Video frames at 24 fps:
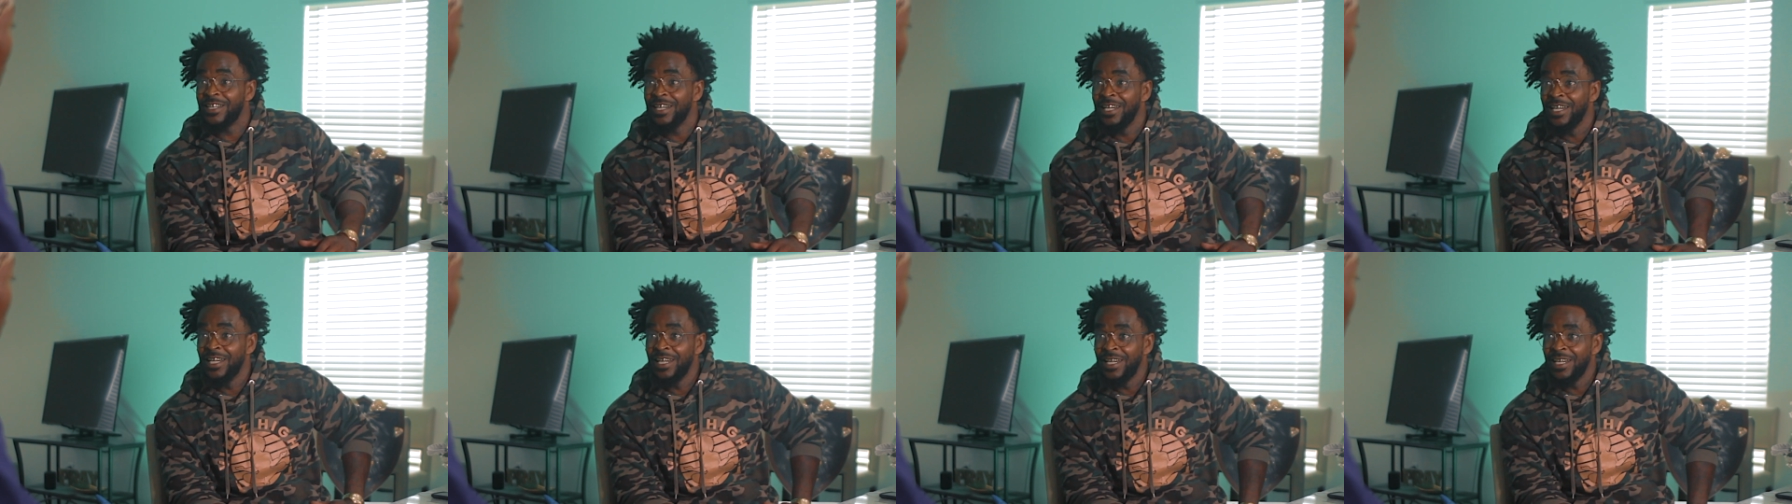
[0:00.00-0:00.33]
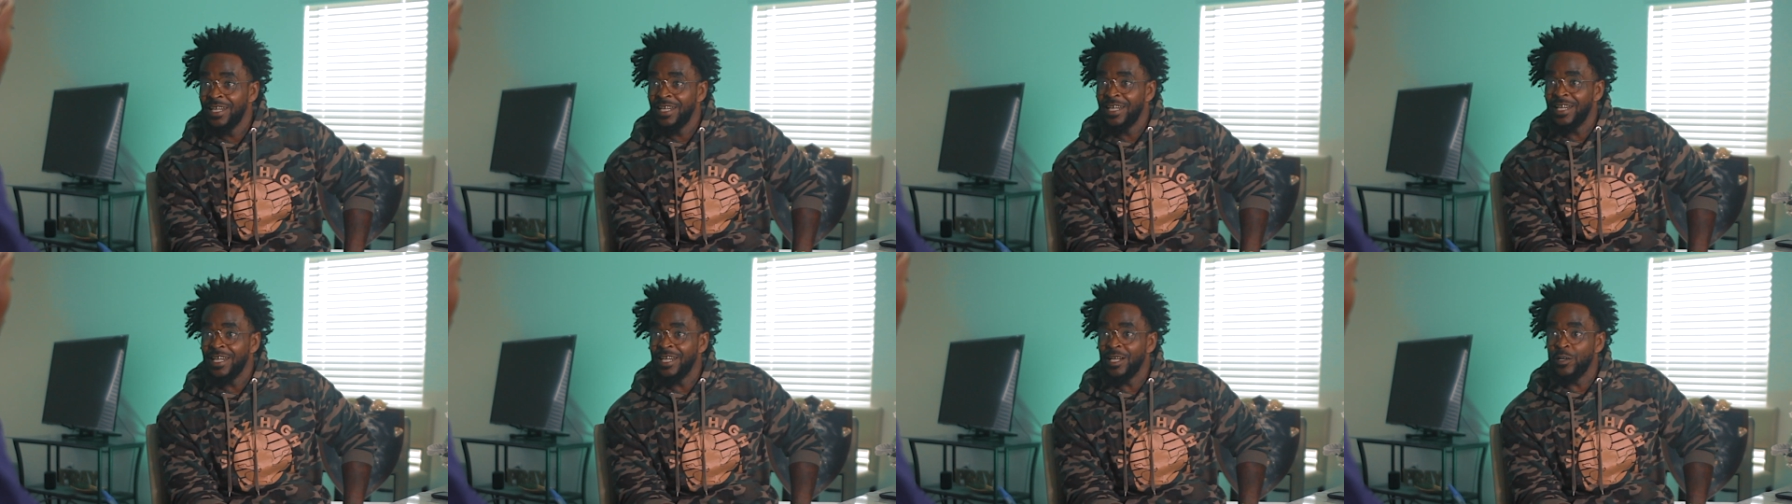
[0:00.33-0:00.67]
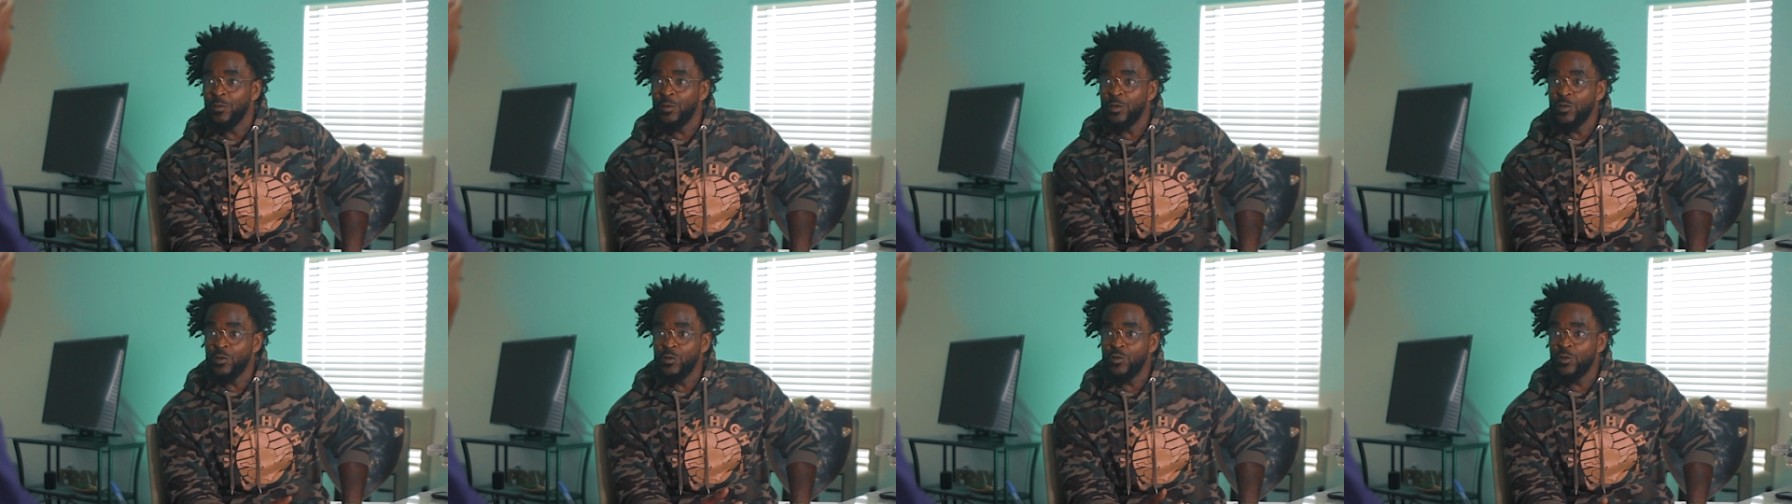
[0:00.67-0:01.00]
Mm-hmm. And
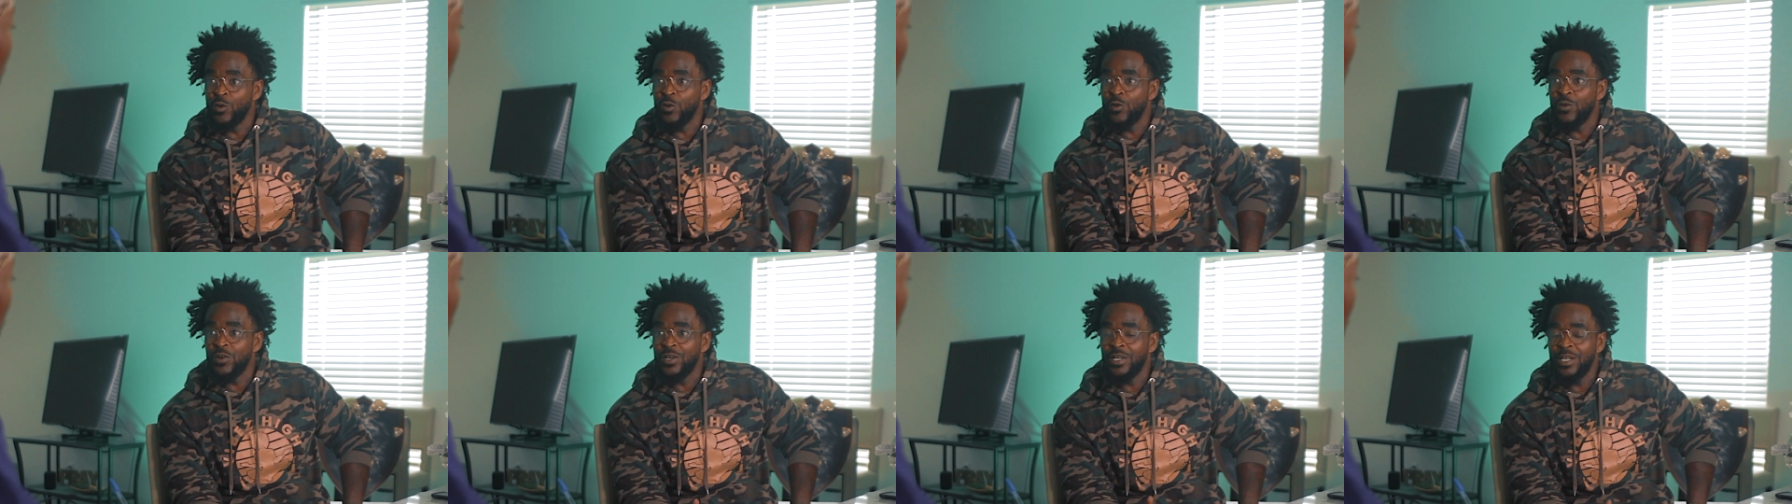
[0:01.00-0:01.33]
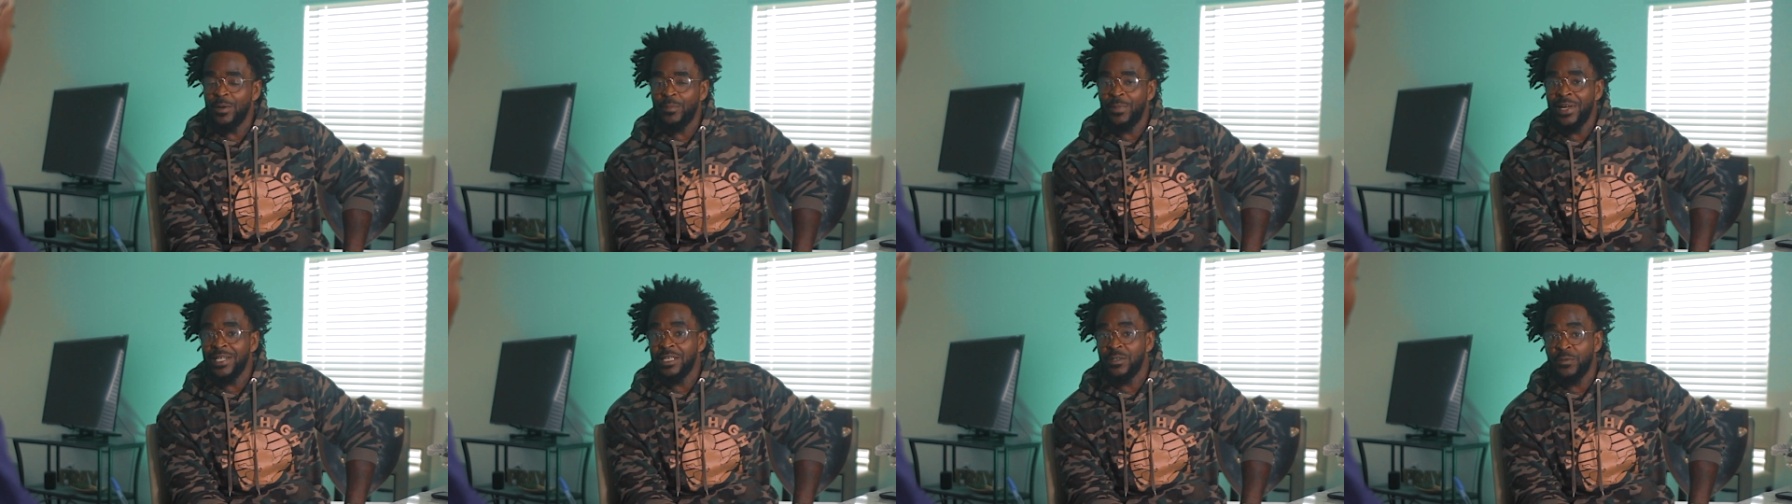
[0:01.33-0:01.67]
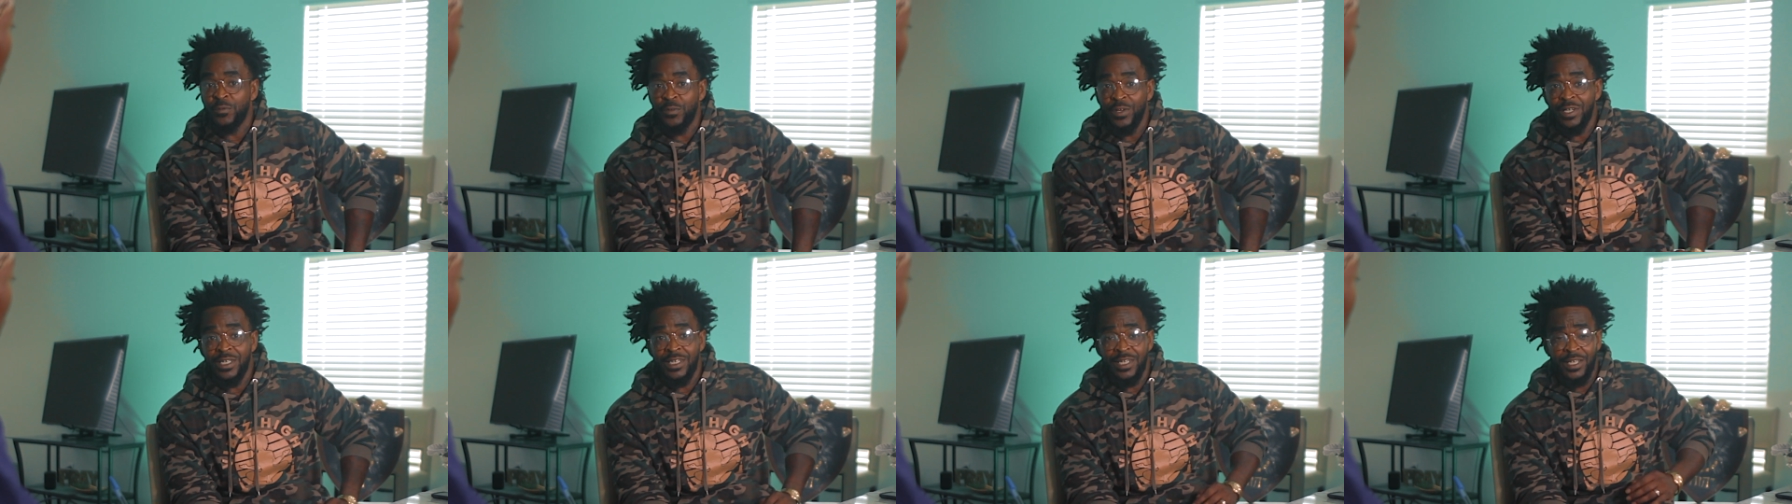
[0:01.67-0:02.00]
then when you're growing up as
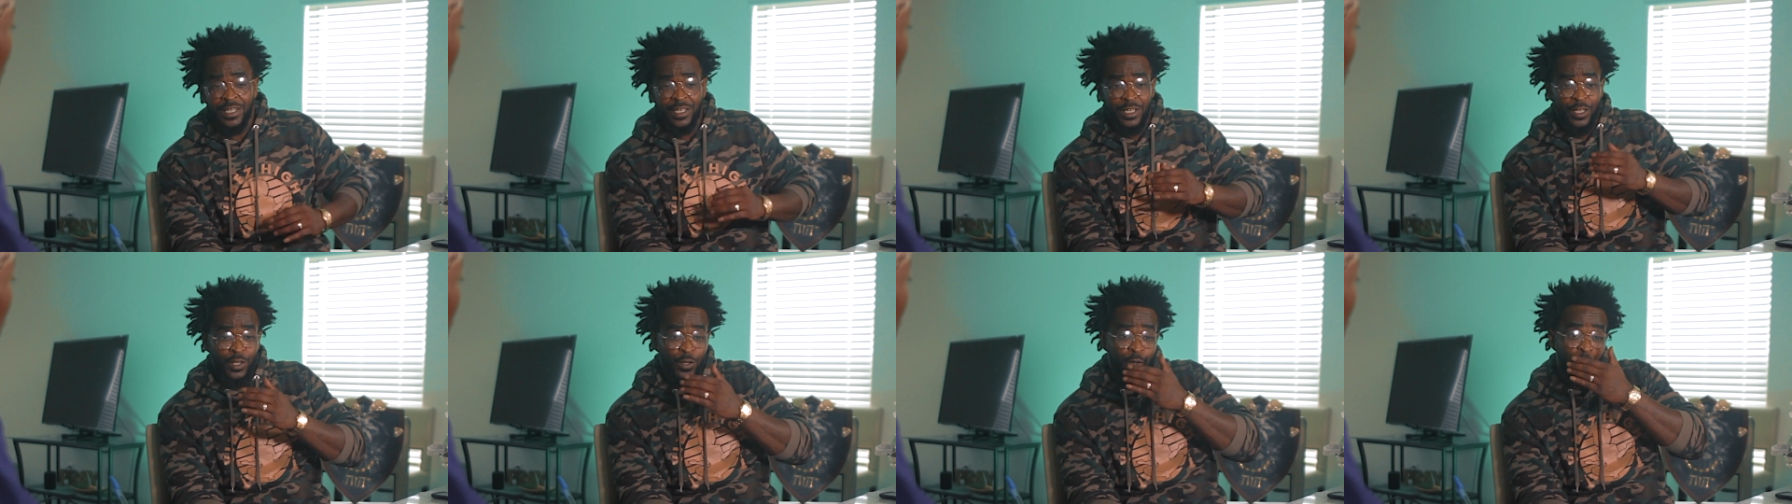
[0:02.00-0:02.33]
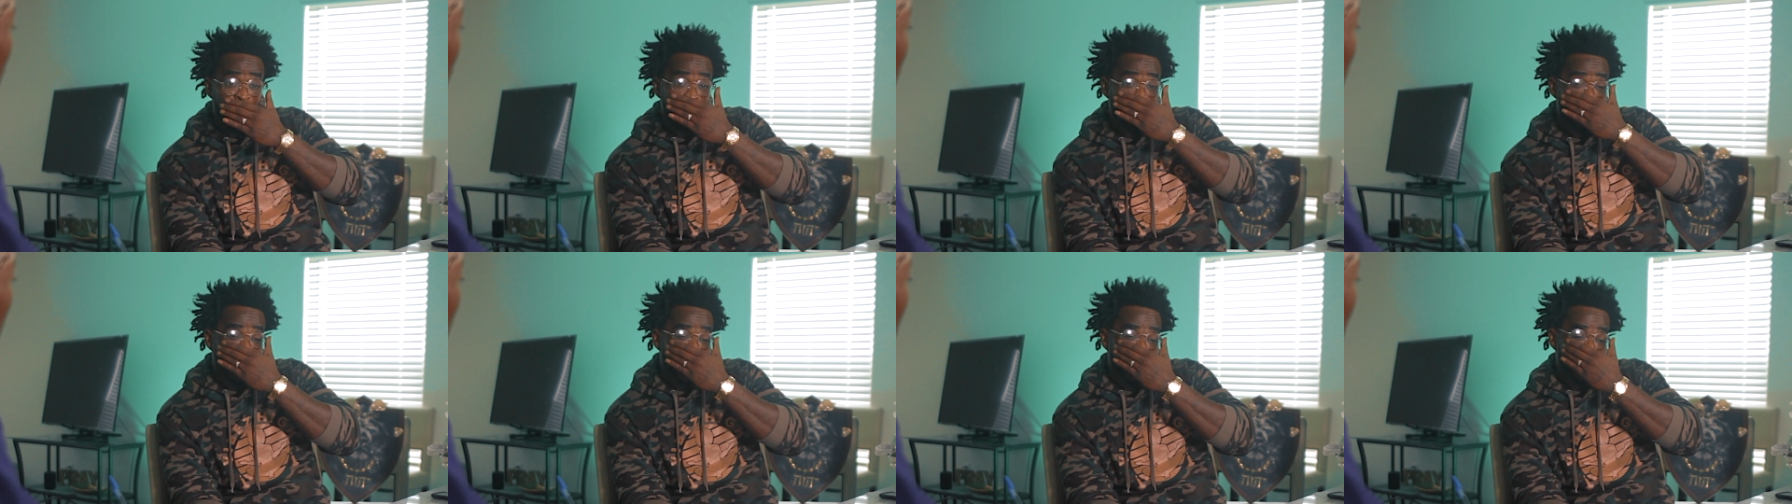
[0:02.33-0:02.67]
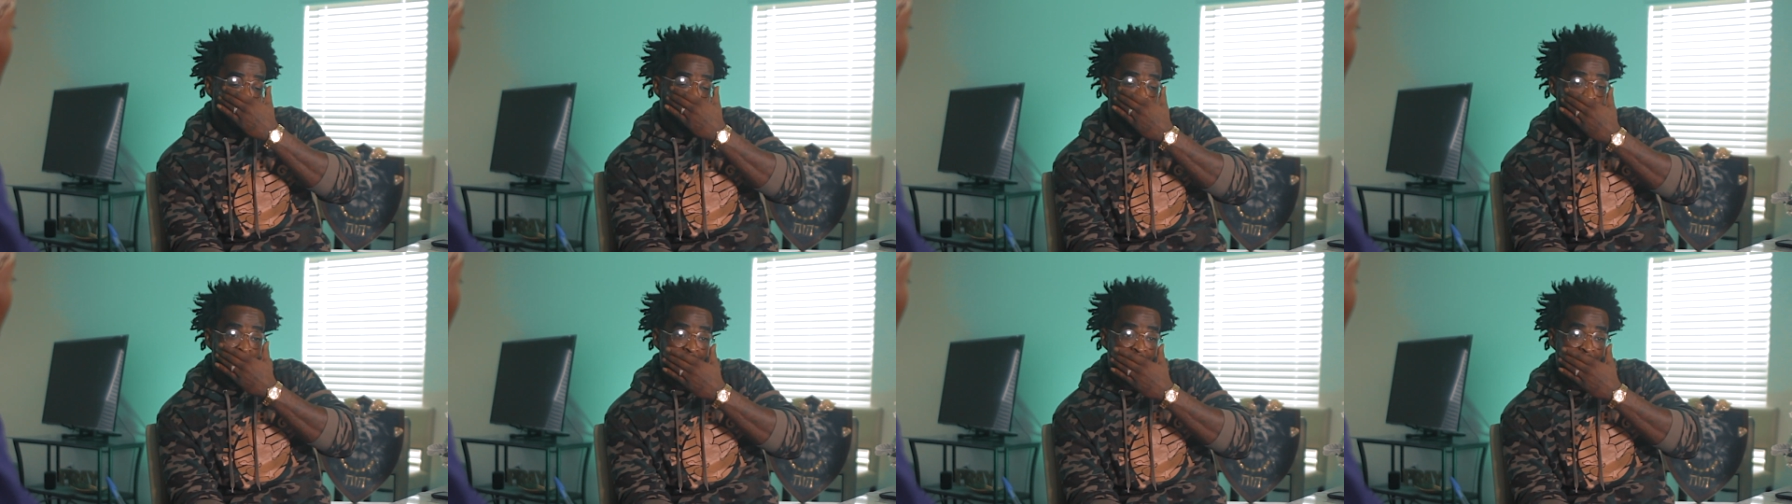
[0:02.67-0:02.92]
a 15 year old, you got